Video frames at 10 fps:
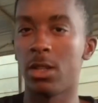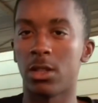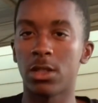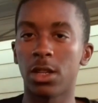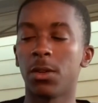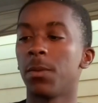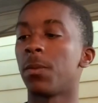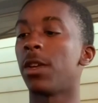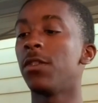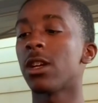So
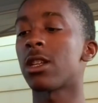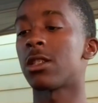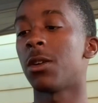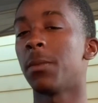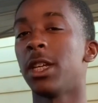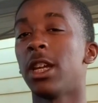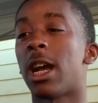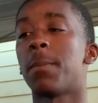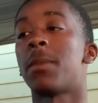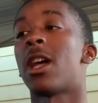if you guys know me,
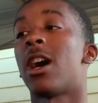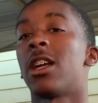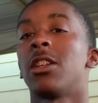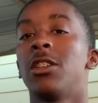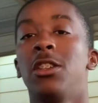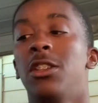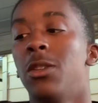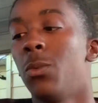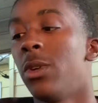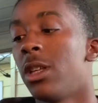I'm not good
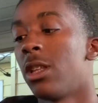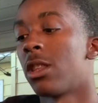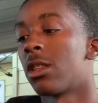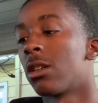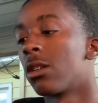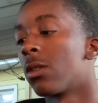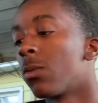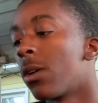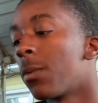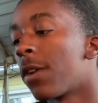with, while
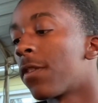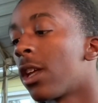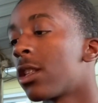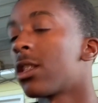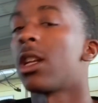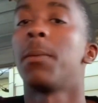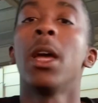well, we wait for that to set up.